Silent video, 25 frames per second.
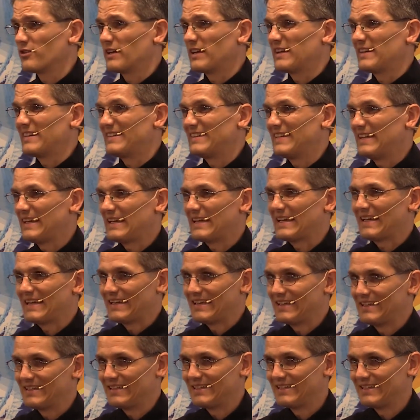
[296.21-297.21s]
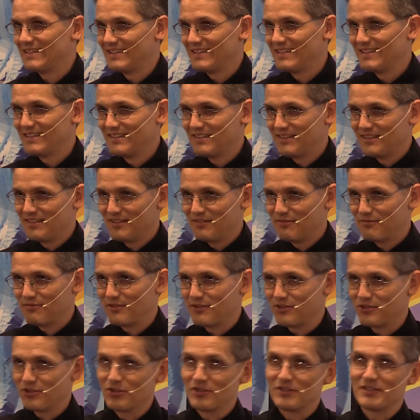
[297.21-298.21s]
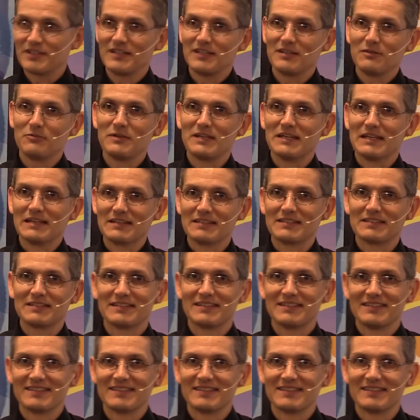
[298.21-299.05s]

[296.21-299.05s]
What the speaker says: a day for 13 weeks.